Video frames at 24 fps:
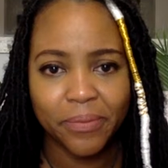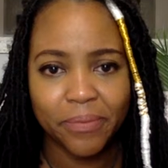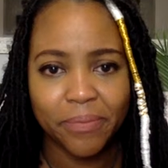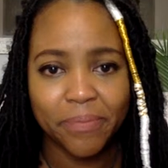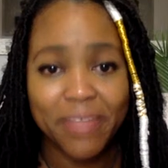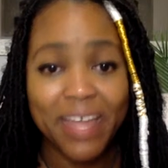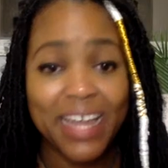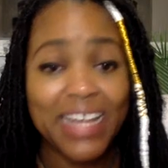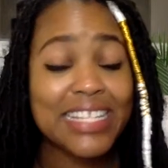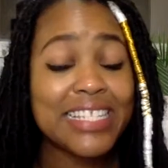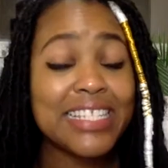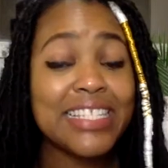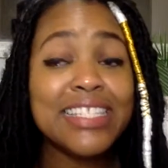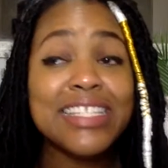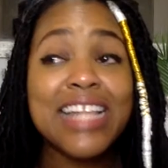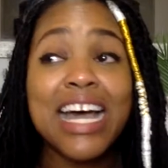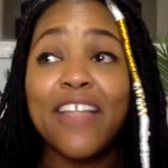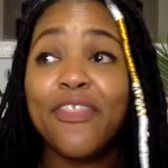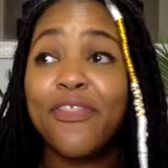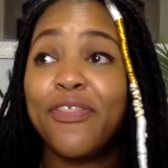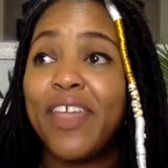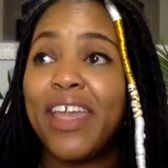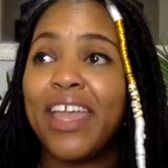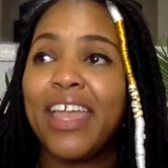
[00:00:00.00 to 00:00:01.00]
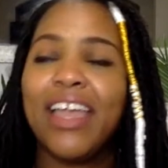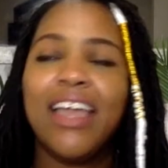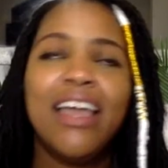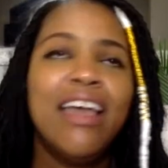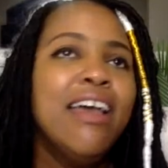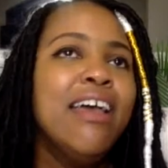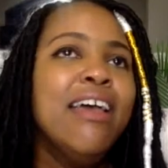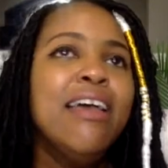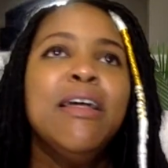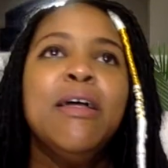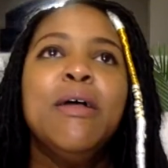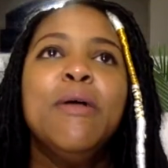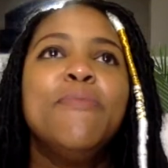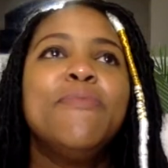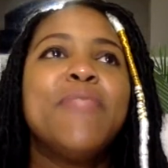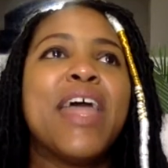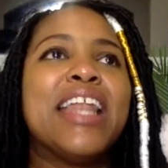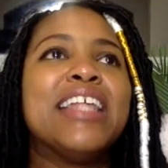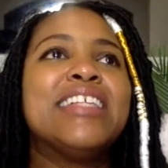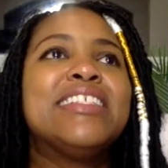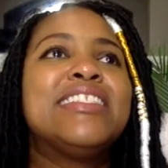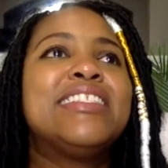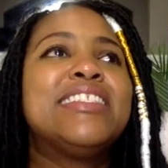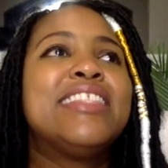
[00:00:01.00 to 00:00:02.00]
that is nothing, that
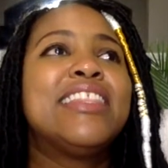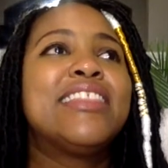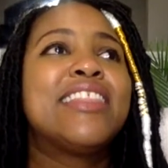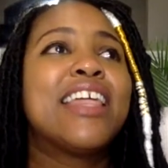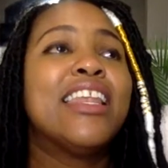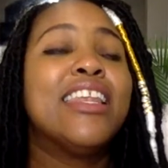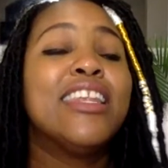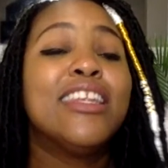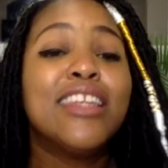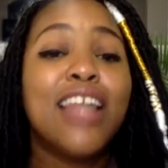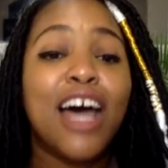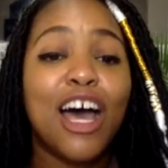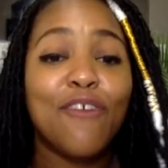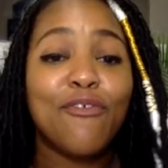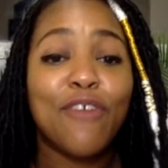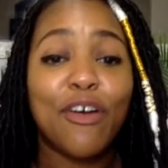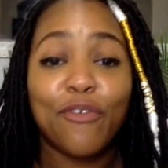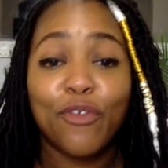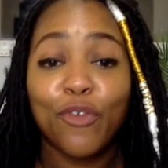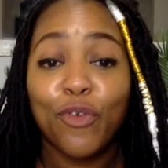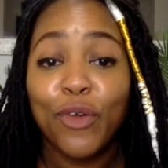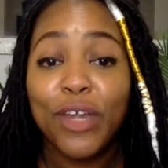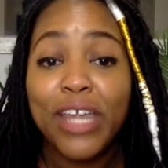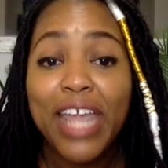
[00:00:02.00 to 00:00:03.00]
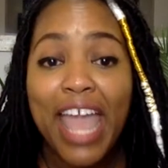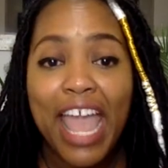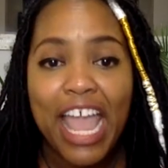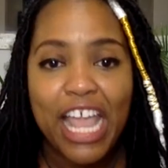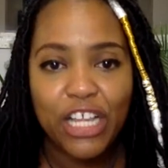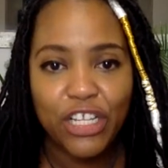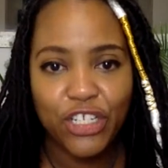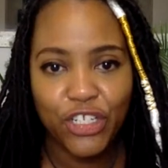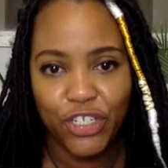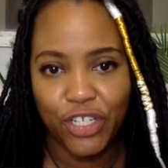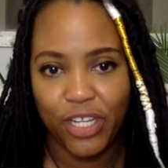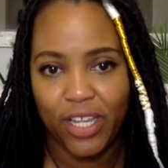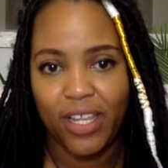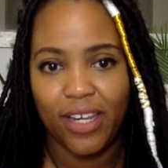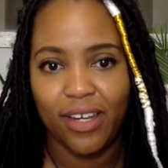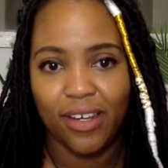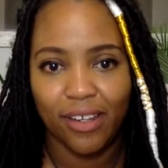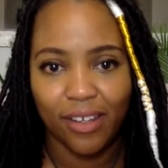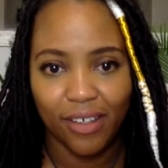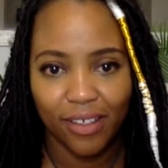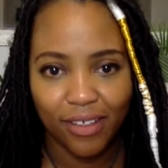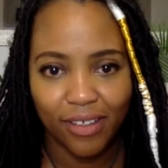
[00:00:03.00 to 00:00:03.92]
is the love of creation.